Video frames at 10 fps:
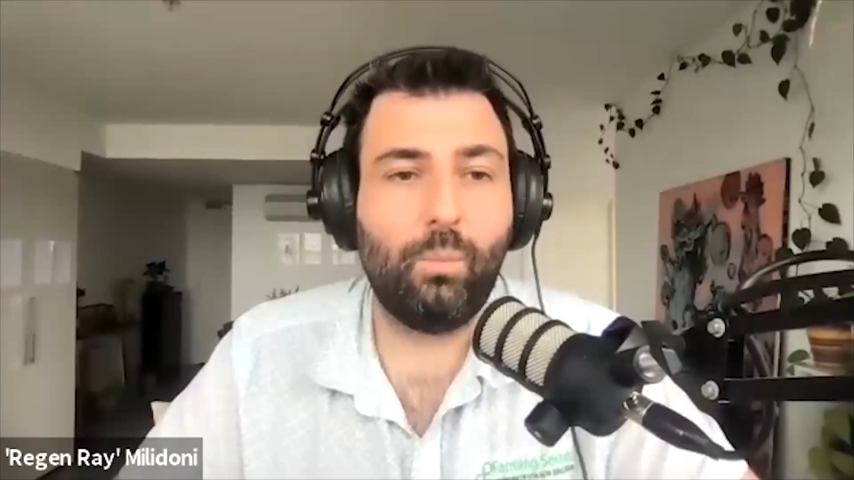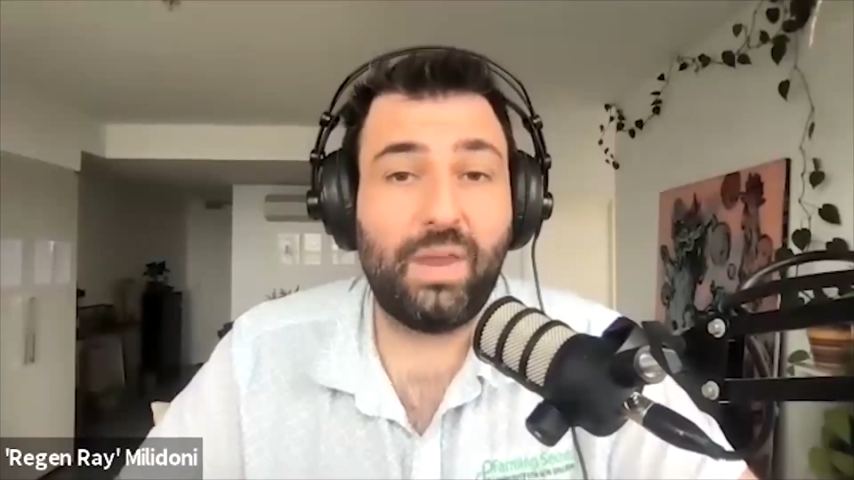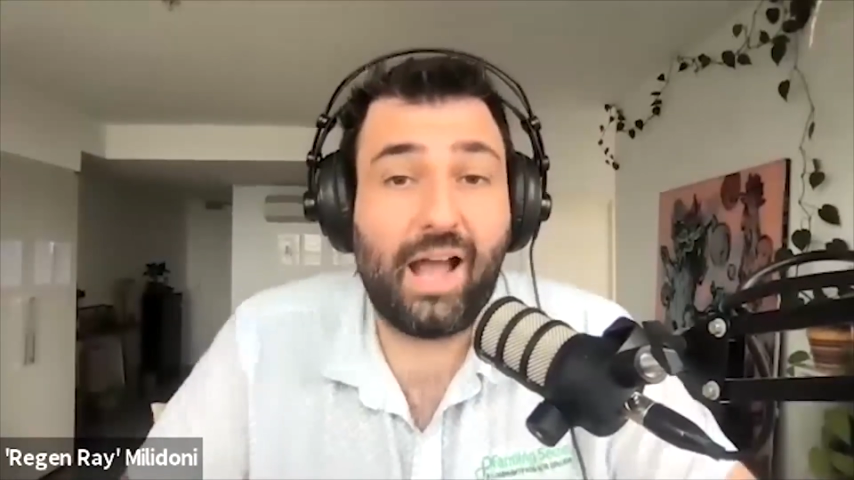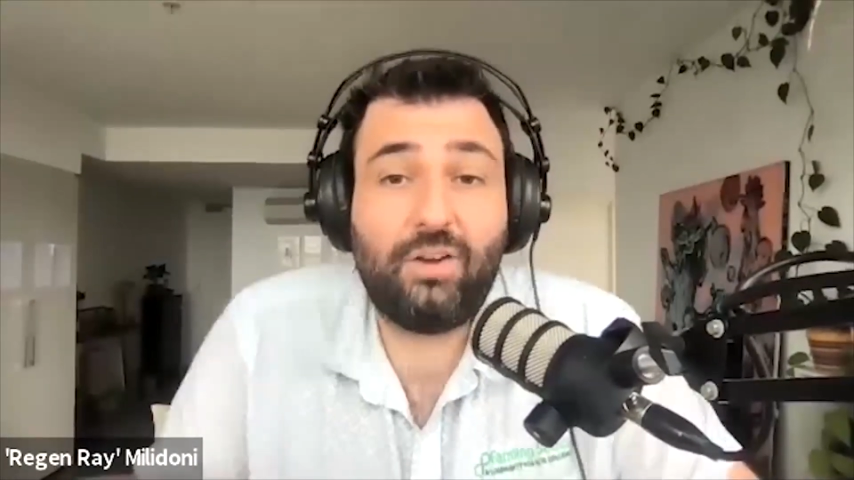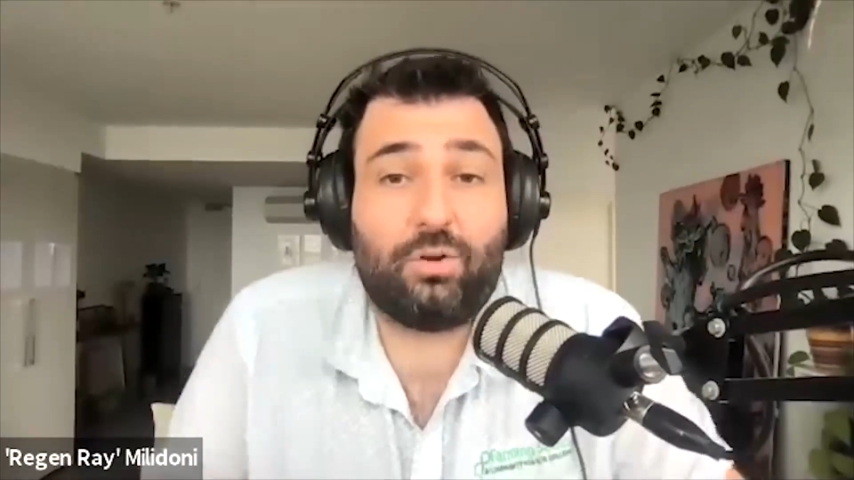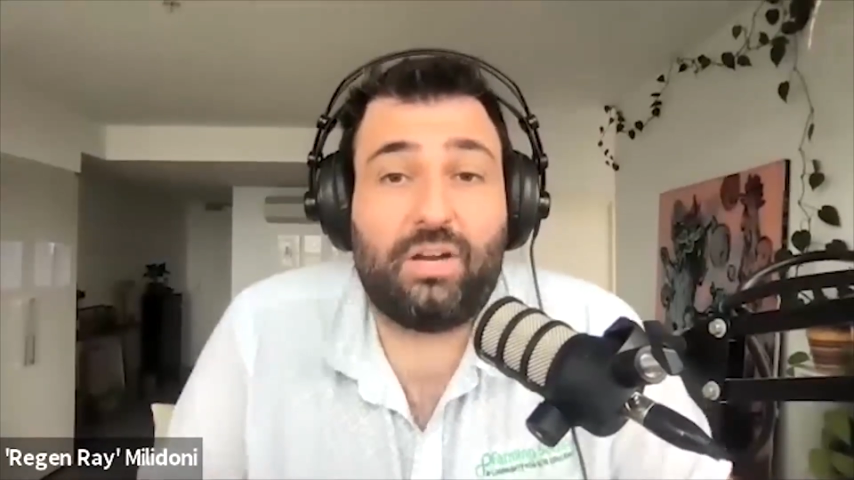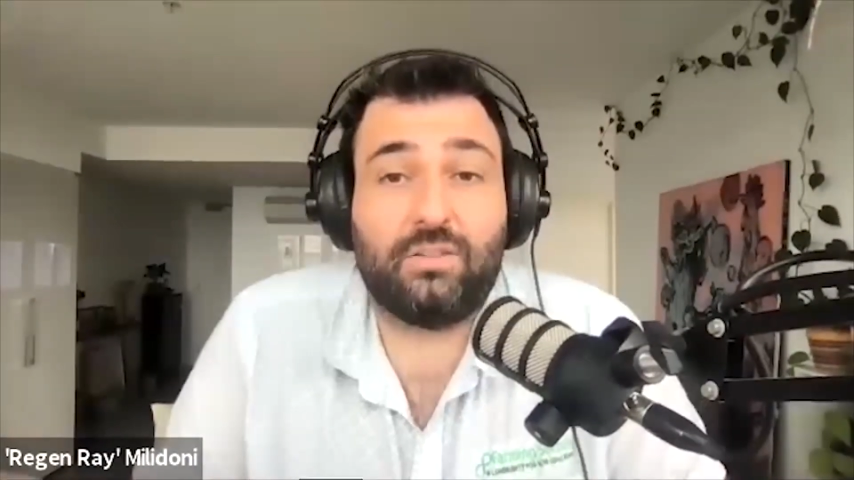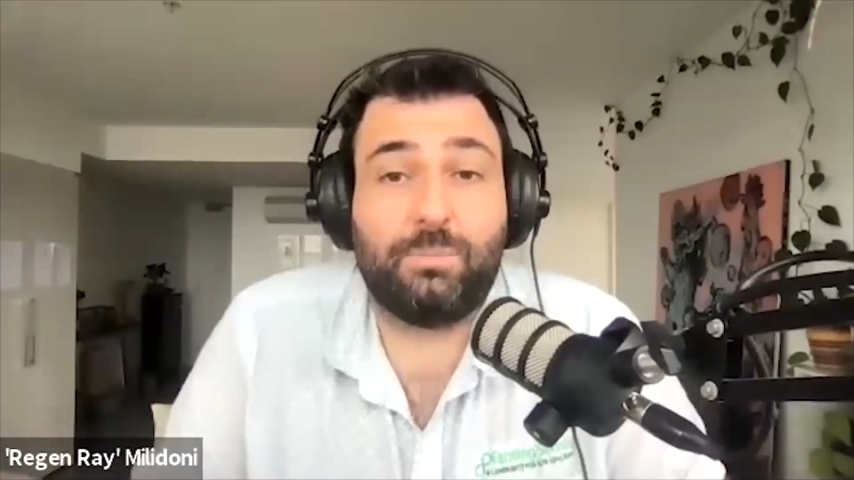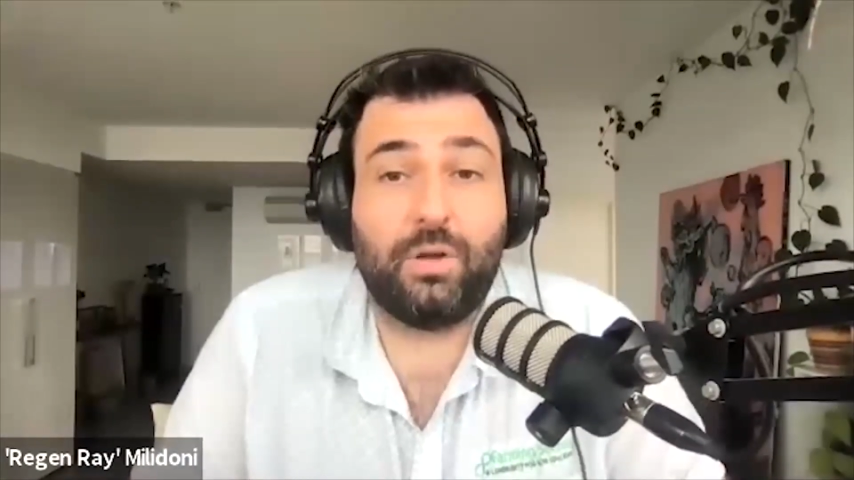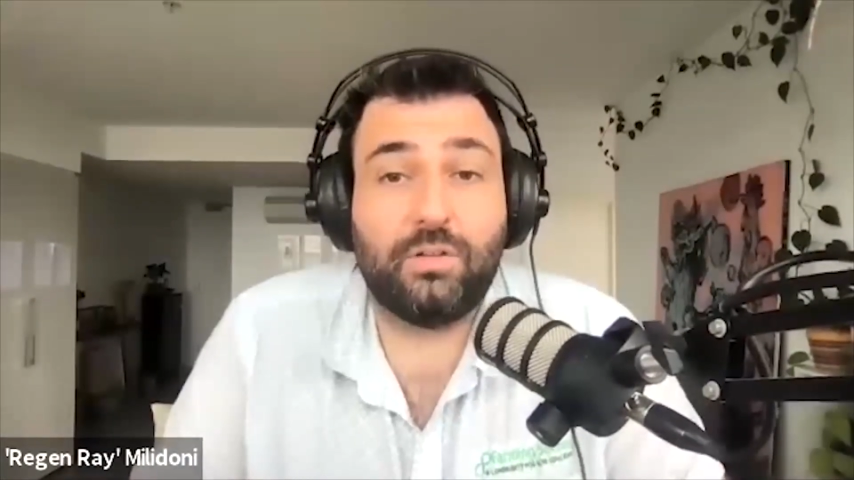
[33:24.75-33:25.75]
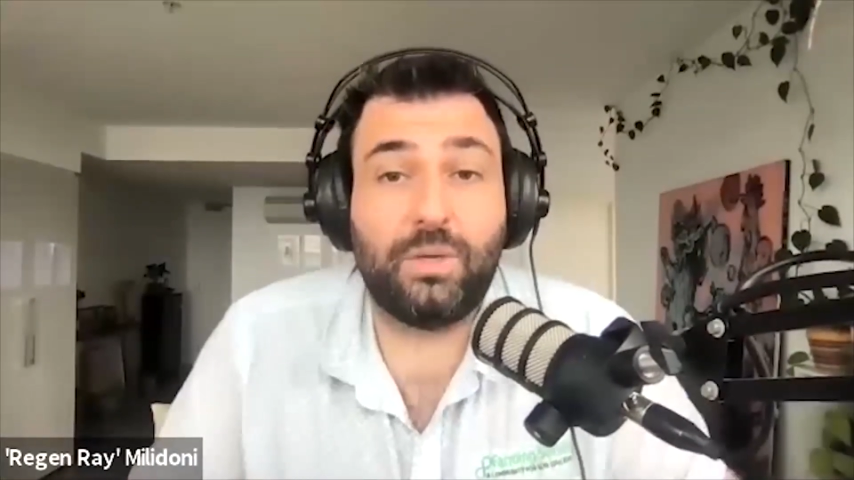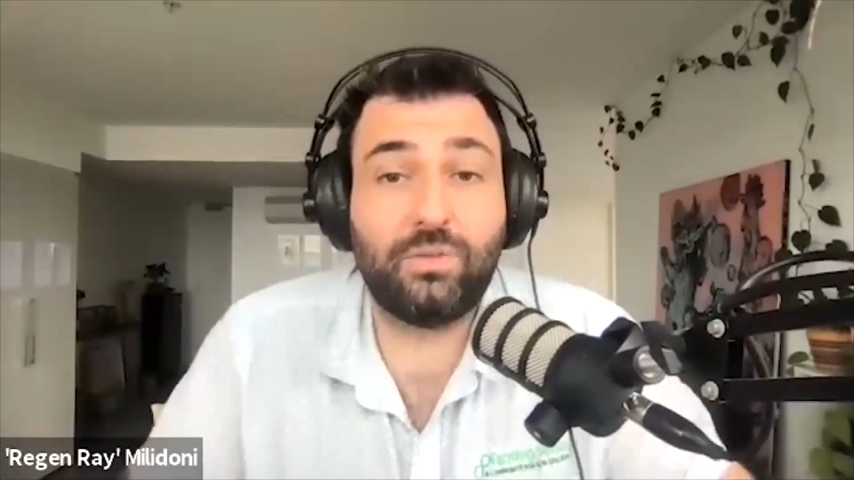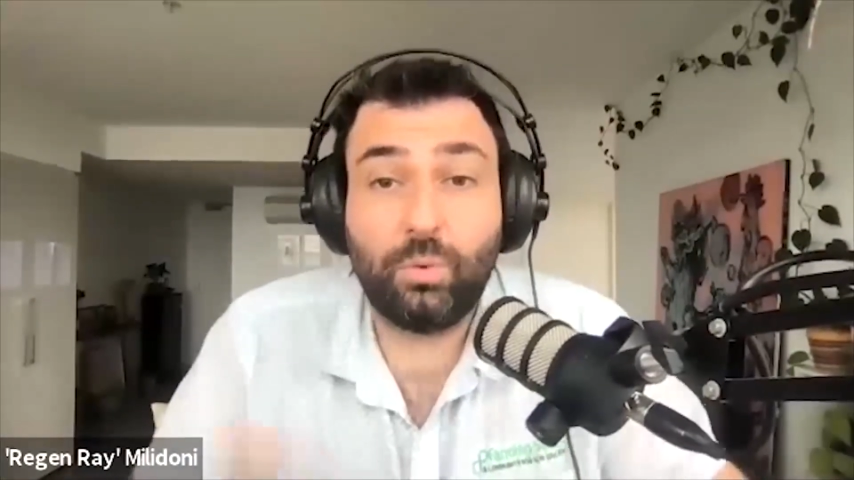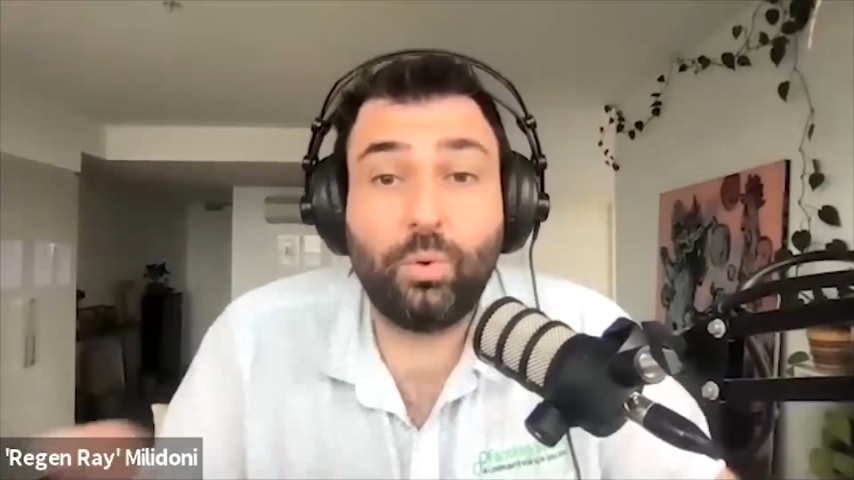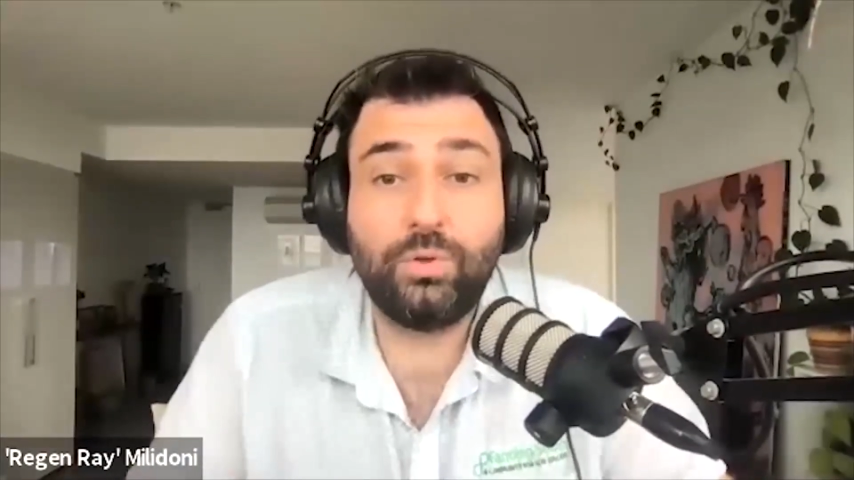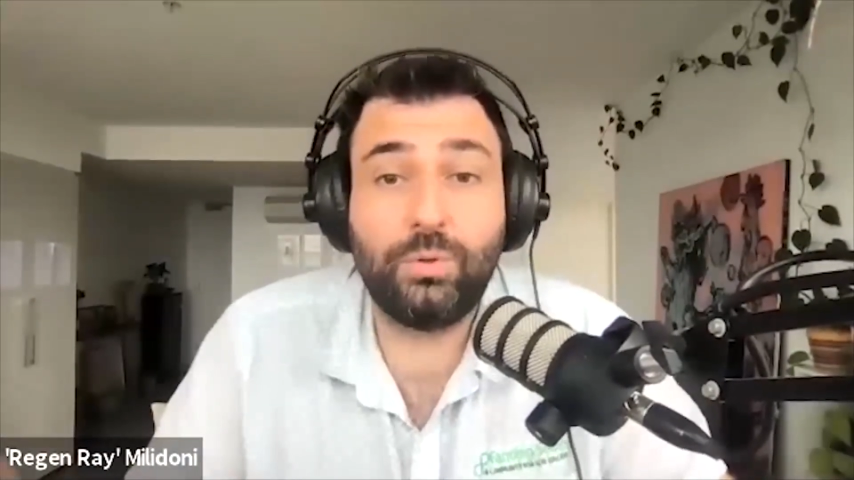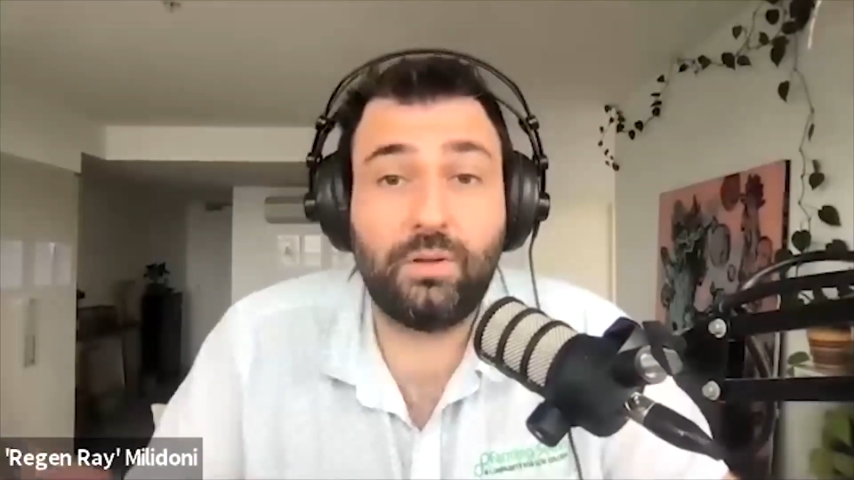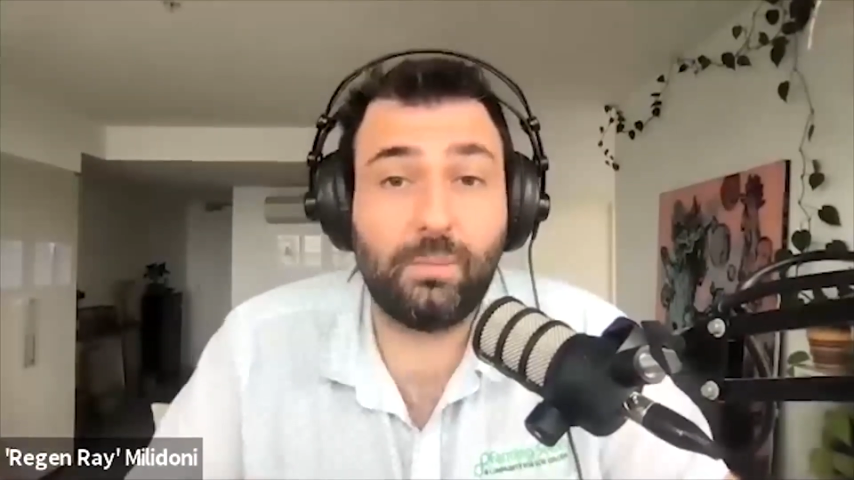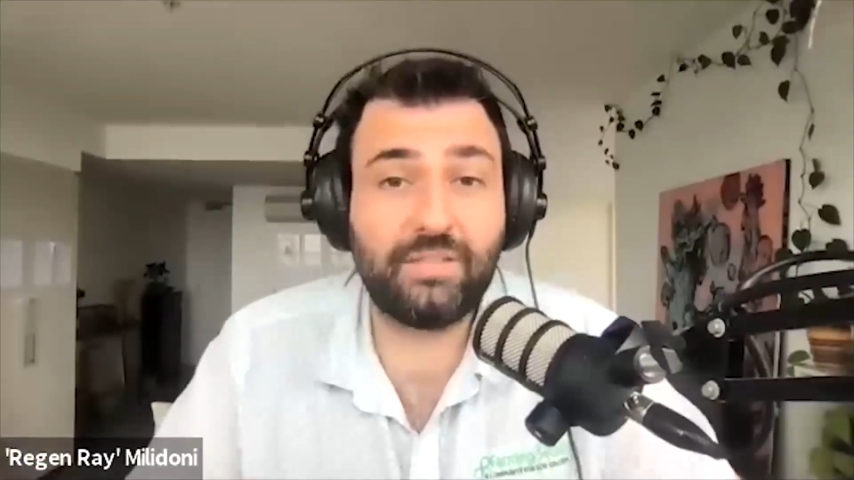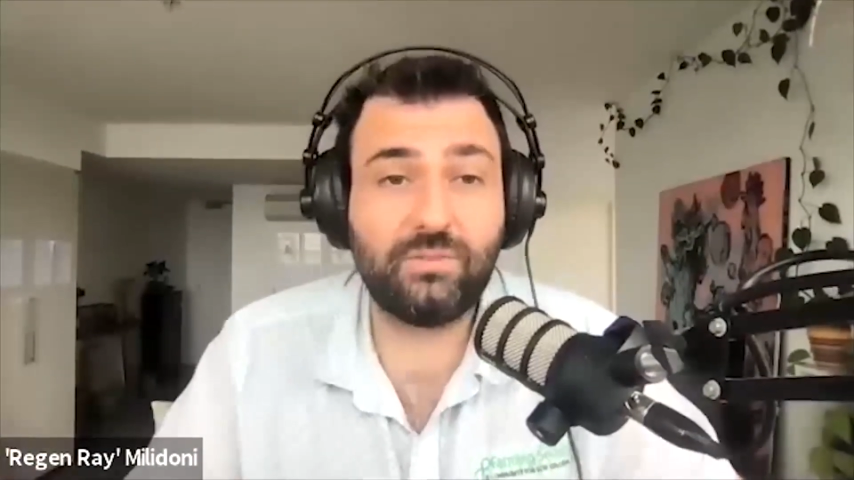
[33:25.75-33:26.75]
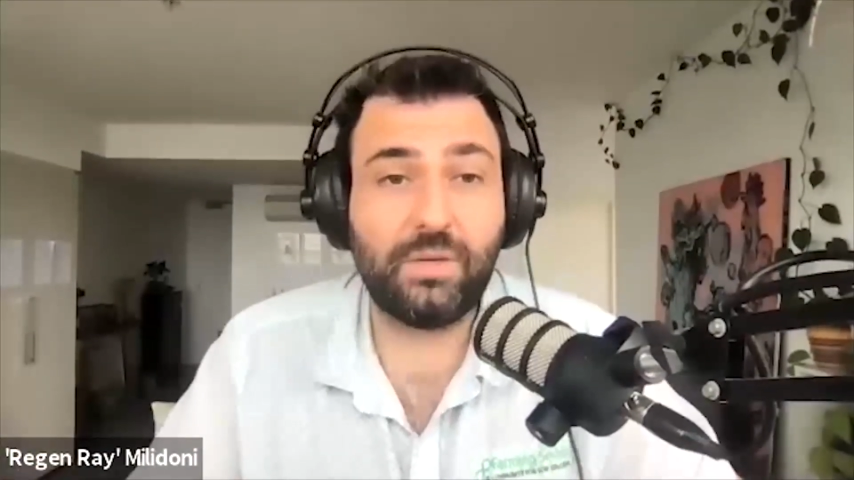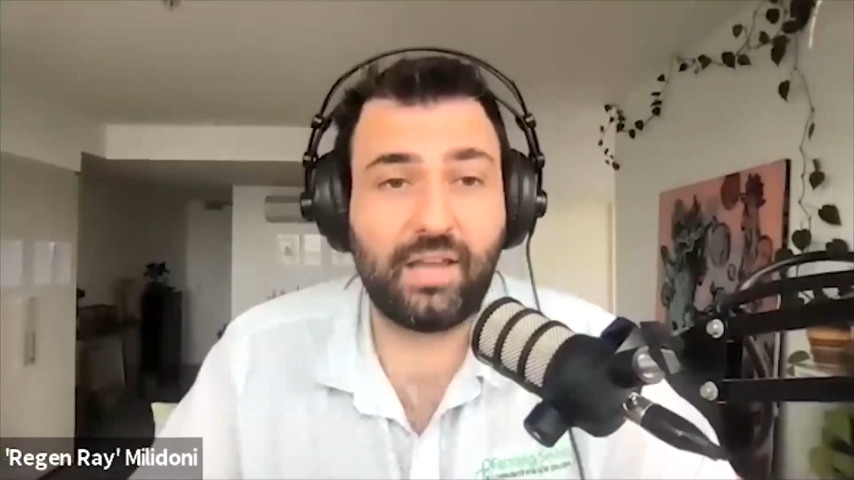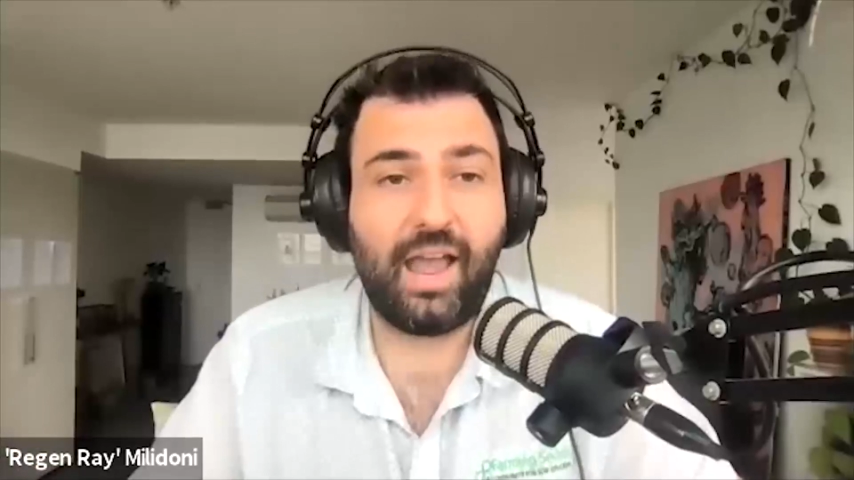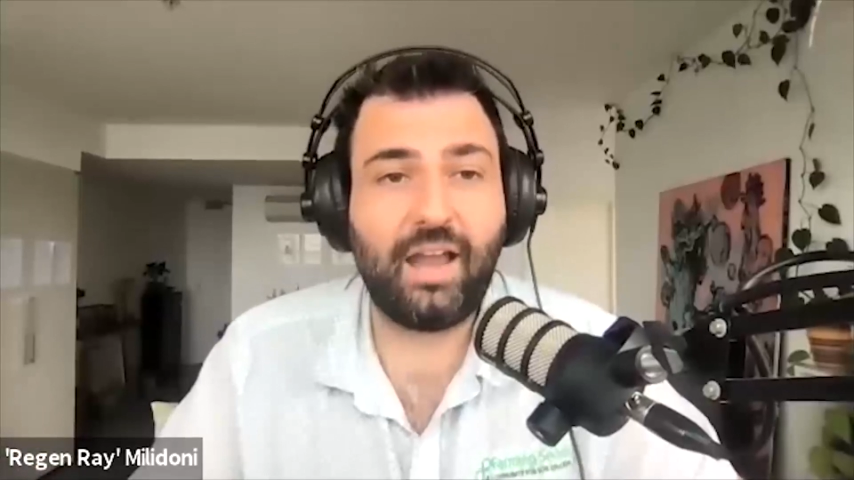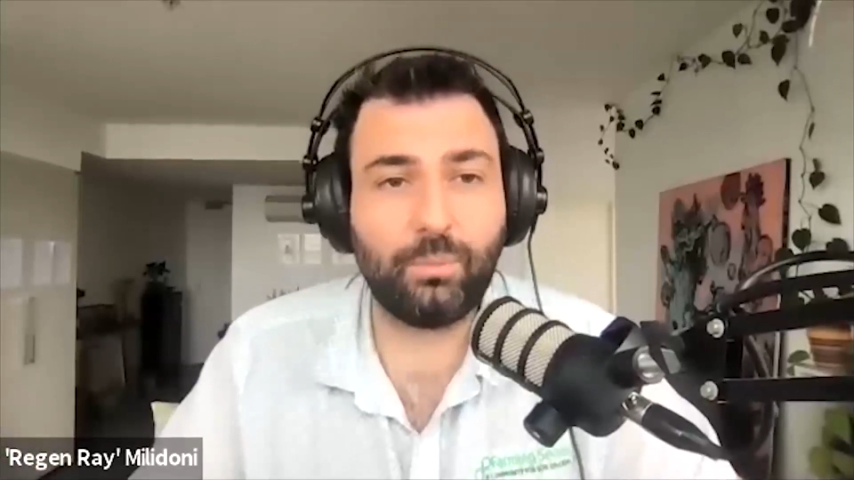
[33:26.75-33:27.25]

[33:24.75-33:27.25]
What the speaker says: we are not experts. We're all doing the best we can,